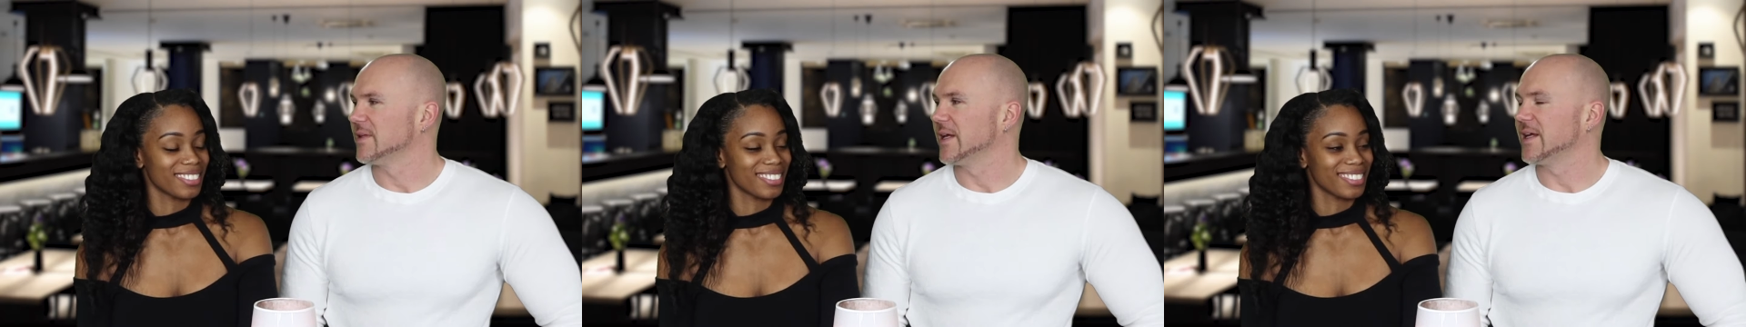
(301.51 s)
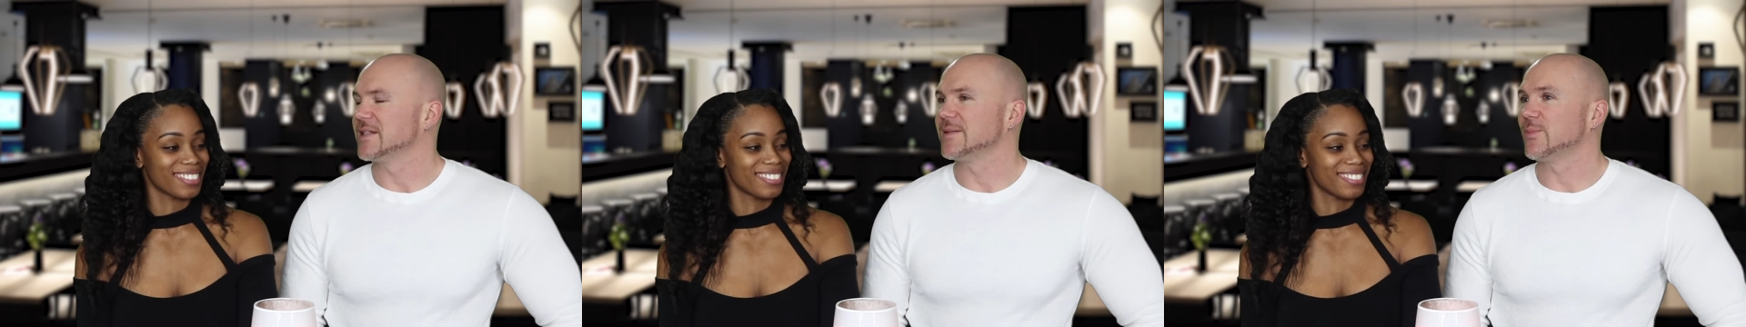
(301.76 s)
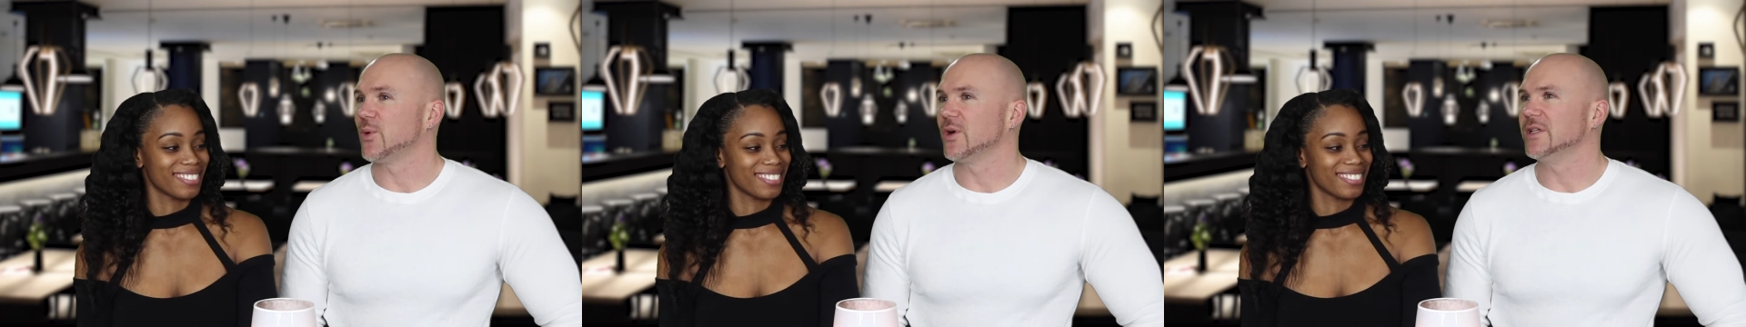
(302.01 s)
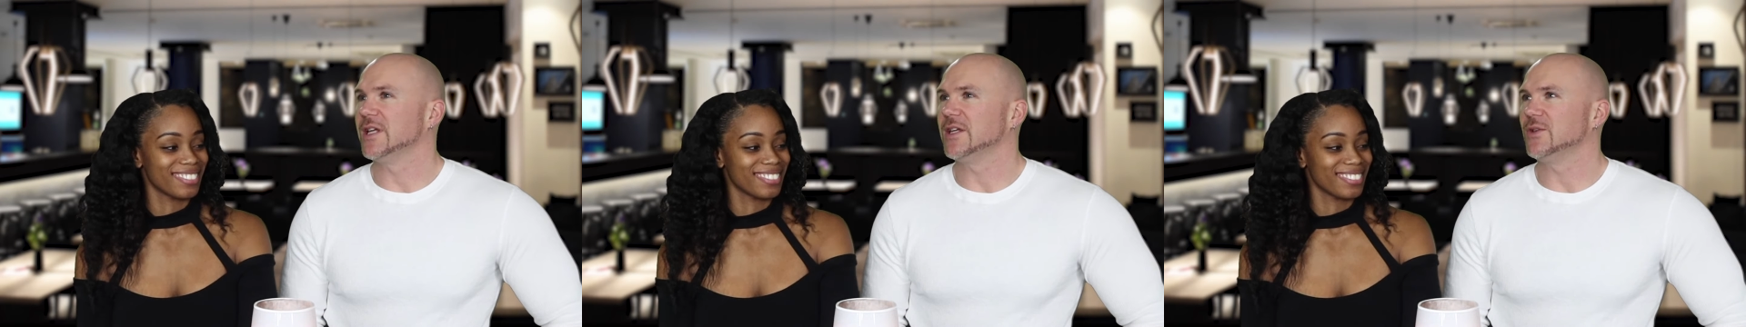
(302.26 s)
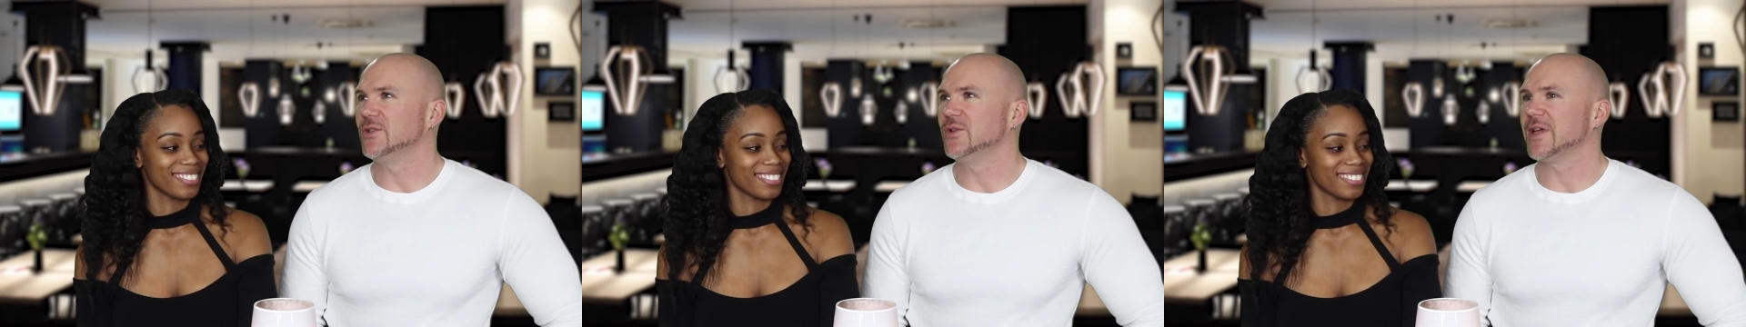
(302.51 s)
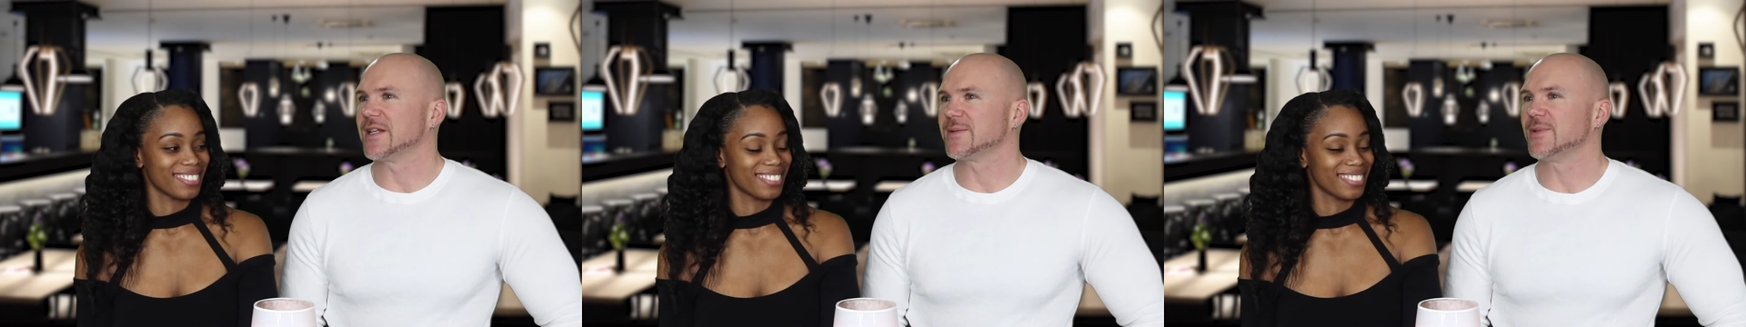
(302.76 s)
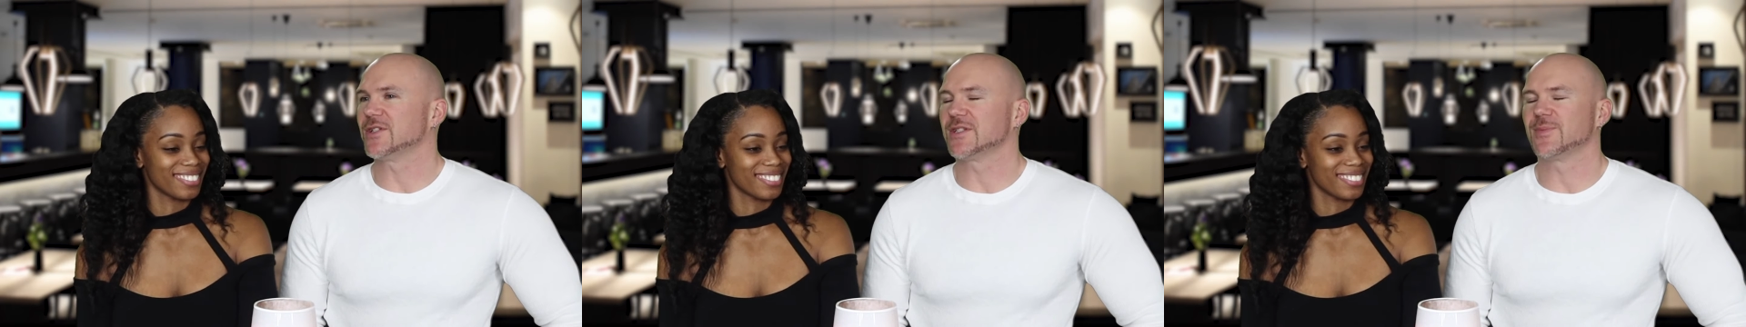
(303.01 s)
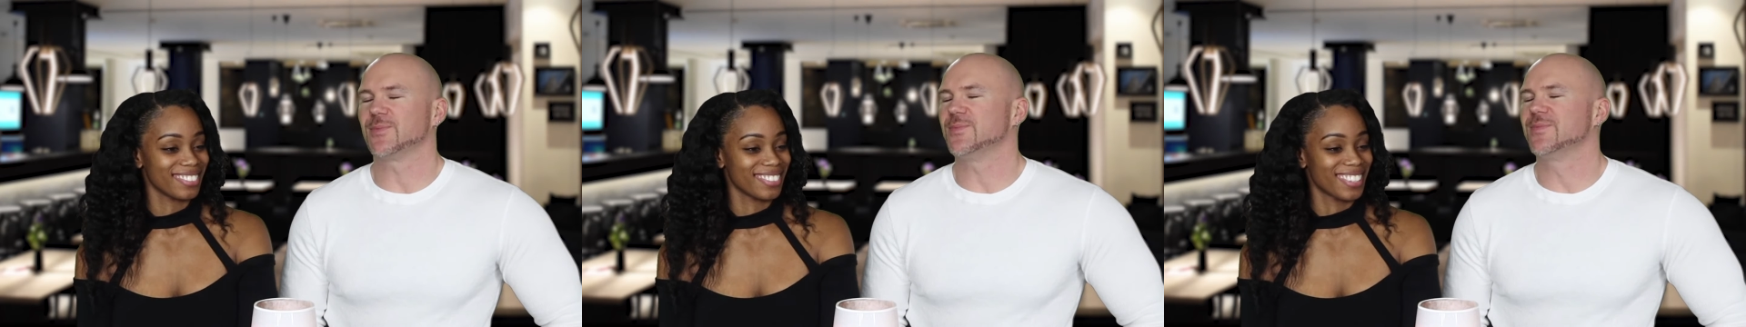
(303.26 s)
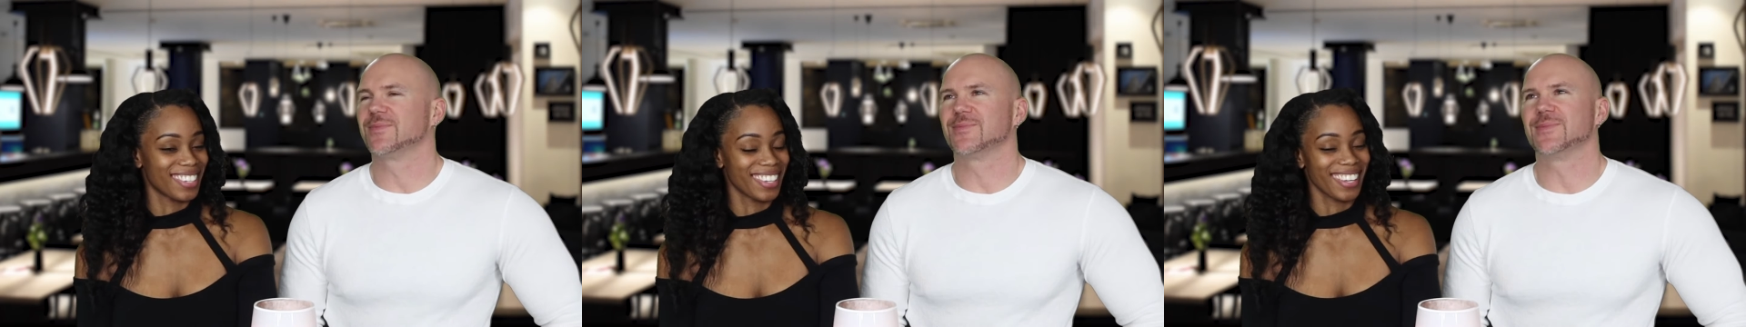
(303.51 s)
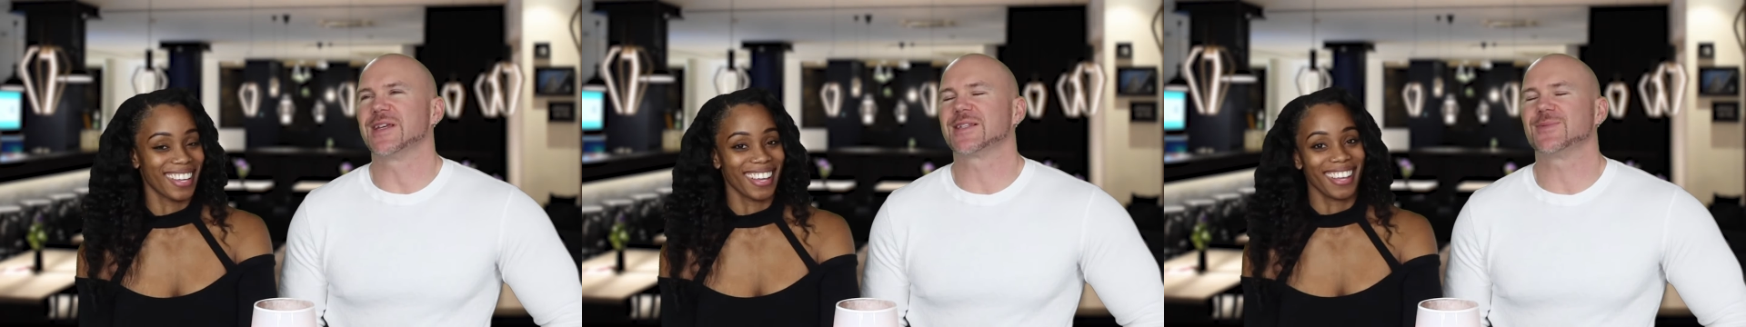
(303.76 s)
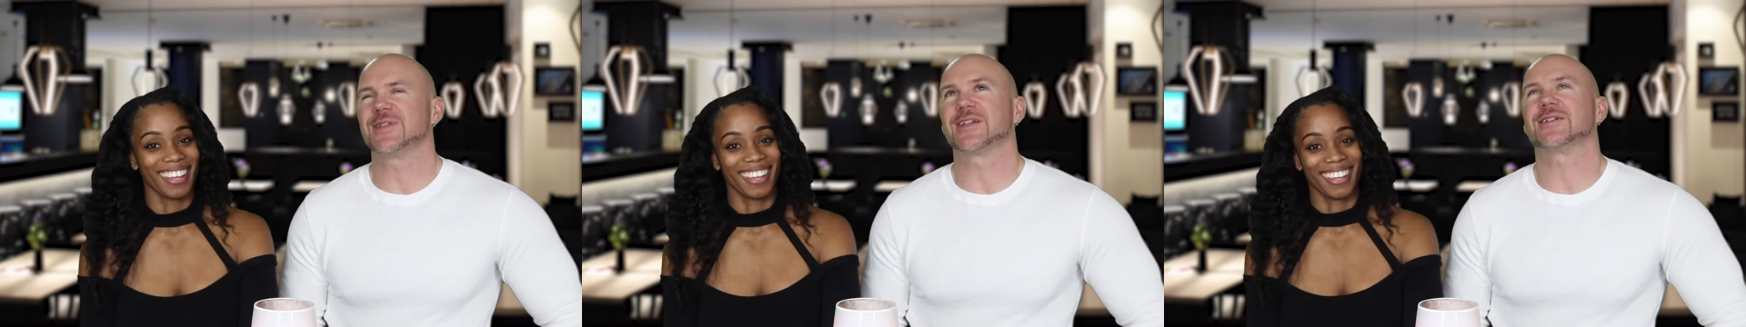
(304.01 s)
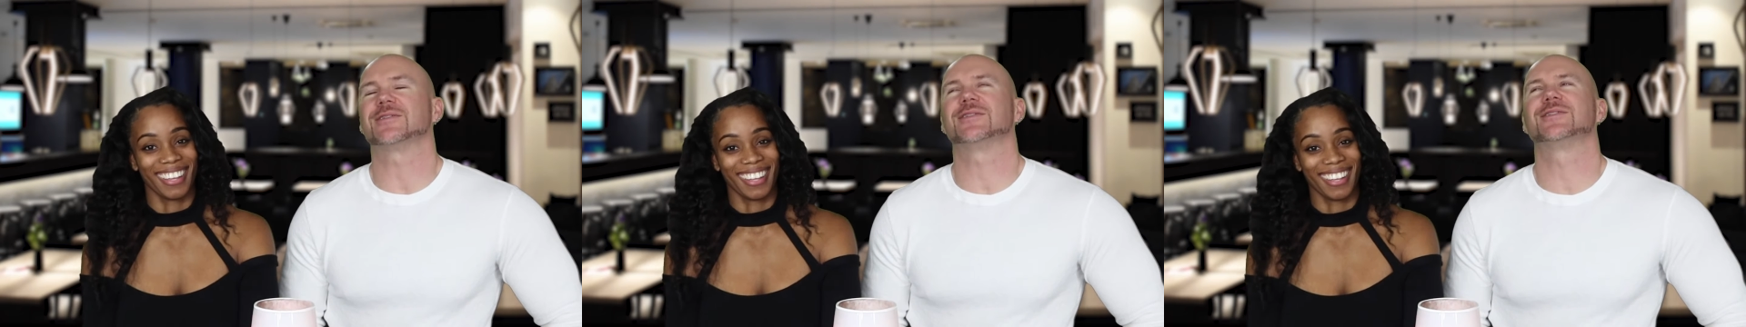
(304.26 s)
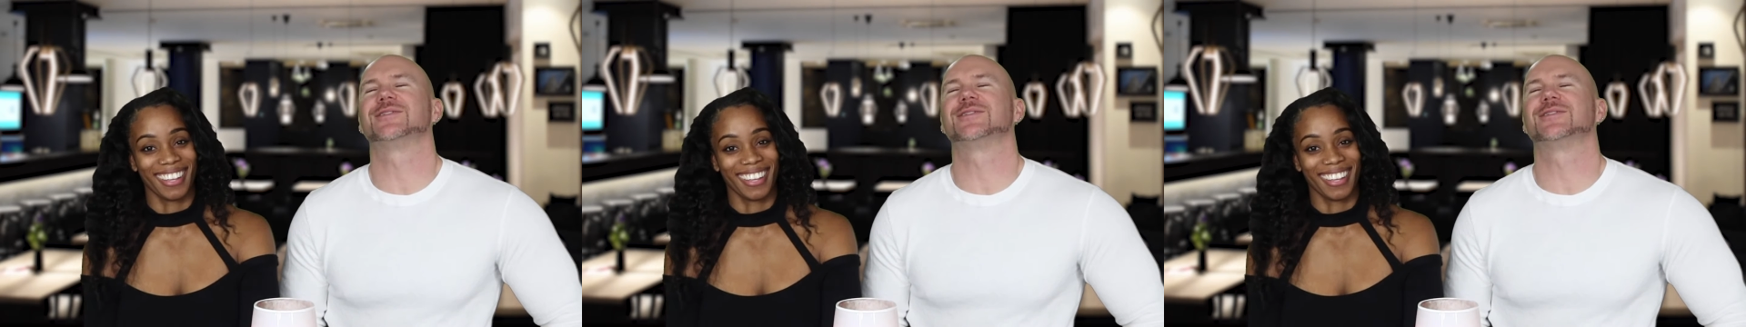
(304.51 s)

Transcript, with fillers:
Speaker 1: Like, it's important that you do that as much as it makes me like,